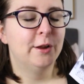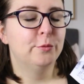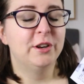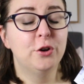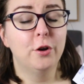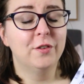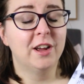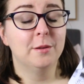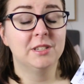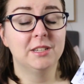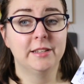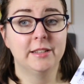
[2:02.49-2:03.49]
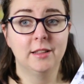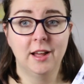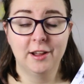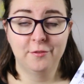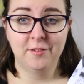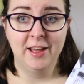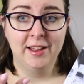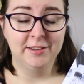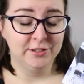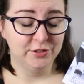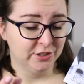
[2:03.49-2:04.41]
And Nova comes into their life and has